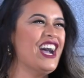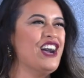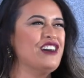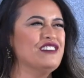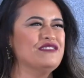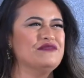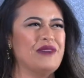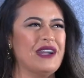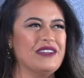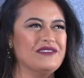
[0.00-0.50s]

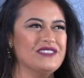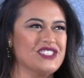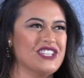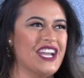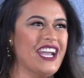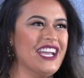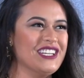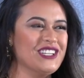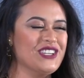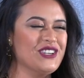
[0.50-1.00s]
of my
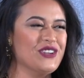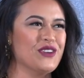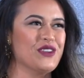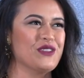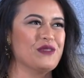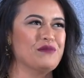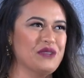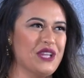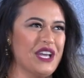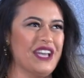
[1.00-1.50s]
vagina
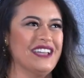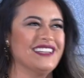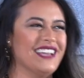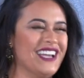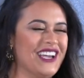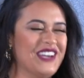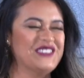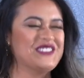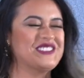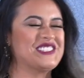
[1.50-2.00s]
or the blood.
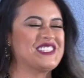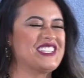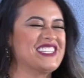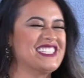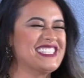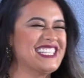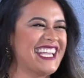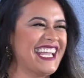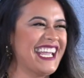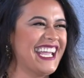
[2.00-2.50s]

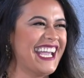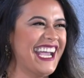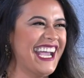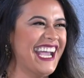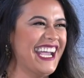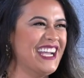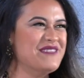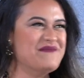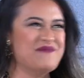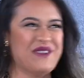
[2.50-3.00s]
Yeah.
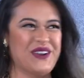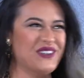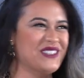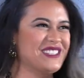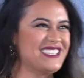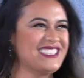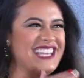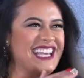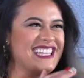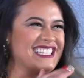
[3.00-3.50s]

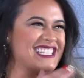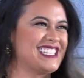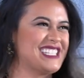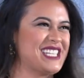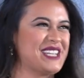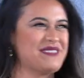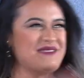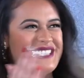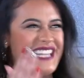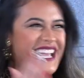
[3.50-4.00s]
Both at the
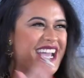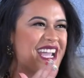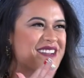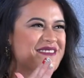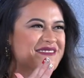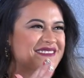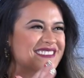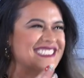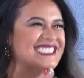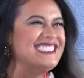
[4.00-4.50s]
same
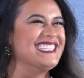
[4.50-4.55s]
time.